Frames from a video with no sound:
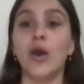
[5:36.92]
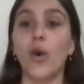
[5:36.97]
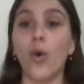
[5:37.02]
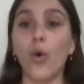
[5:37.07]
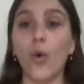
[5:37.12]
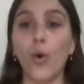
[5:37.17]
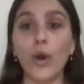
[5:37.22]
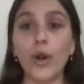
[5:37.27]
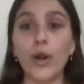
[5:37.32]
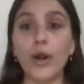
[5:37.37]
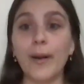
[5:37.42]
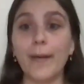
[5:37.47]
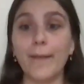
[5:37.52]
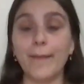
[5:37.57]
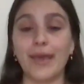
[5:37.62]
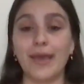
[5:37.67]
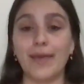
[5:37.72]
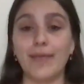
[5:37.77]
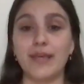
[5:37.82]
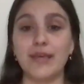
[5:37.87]
Or
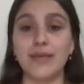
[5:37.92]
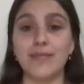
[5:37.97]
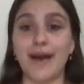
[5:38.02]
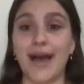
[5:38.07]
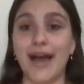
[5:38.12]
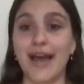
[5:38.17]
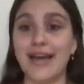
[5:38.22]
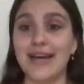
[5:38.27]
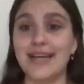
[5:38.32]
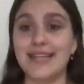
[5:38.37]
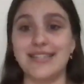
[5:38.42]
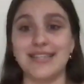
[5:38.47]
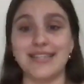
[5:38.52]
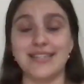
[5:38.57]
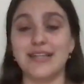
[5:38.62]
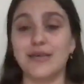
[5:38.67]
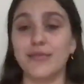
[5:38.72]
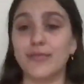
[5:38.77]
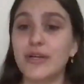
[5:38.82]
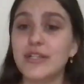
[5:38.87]
maybe my
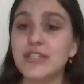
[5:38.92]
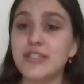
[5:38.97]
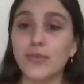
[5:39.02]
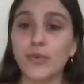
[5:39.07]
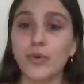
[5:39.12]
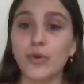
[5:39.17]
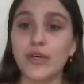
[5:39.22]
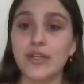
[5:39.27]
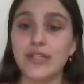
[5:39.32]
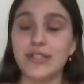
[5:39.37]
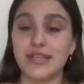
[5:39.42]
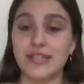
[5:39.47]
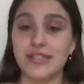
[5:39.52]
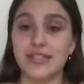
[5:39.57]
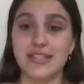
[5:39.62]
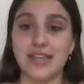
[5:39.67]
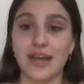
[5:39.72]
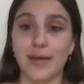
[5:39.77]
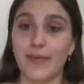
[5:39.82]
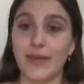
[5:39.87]
assistant principal is
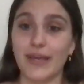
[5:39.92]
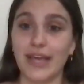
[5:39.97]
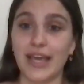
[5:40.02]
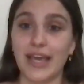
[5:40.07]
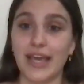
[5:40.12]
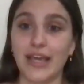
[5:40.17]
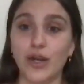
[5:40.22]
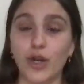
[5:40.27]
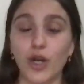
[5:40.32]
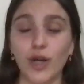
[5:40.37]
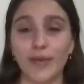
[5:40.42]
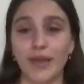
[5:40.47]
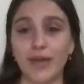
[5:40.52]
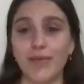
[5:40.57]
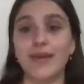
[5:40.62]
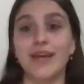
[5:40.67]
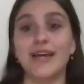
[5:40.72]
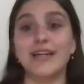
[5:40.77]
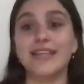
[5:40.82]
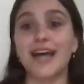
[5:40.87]
stepping in, or
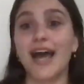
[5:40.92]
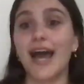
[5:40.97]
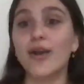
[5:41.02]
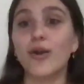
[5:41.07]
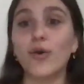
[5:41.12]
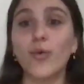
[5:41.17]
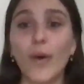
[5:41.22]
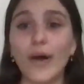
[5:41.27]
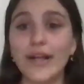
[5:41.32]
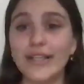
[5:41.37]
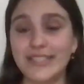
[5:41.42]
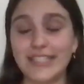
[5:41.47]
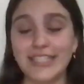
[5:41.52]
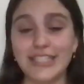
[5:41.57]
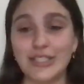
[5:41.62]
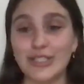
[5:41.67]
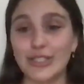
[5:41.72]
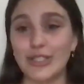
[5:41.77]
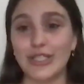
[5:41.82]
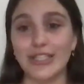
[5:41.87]
maybe a Title I
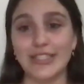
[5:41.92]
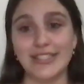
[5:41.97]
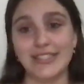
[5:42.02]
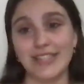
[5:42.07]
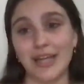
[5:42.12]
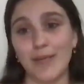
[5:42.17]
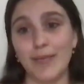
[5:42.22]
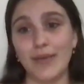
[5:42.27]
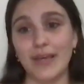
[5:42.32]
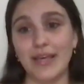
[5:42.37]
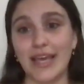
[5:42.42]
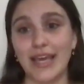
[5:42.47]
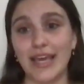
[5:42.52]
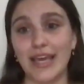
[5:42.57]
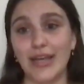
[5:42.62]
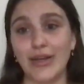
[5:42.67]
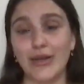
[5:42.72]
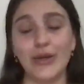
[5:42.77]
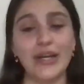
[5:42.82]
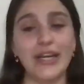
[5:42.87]
teacher is stepping
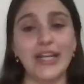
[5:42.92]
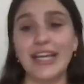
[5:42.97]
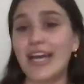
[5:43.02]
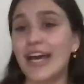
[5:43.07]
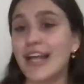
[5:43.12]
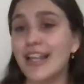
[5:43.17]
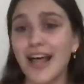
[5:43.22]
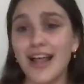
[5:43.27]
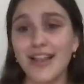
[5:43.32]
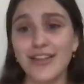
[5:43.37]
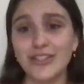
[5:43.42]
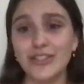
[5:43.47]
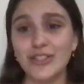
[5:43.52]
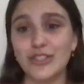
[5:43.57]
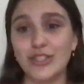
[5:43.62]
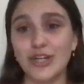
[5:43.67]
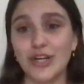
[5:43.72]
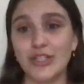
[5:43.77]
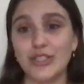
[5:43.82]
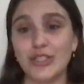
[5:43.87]
in, or an ELL
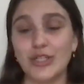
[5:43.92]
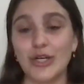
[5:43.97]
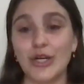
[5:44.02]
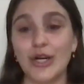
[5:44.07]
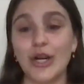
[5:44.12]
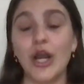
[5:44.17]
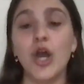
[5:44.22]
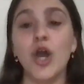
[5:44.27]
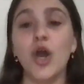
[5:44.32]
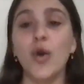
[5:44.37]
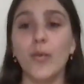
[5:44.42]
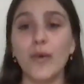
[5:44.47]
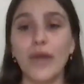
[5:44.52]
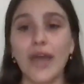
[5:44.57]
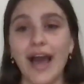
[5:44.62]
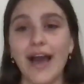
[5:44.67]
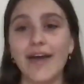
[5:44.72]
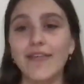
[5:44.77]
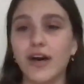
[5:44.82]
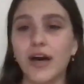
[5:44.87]
instructor. We
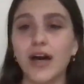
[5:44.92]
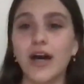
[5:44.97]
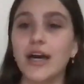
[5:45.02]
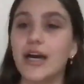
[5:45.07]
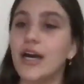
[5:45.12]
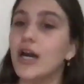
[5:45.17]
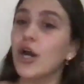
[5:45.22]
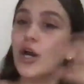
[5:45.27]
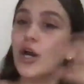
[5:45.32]
have a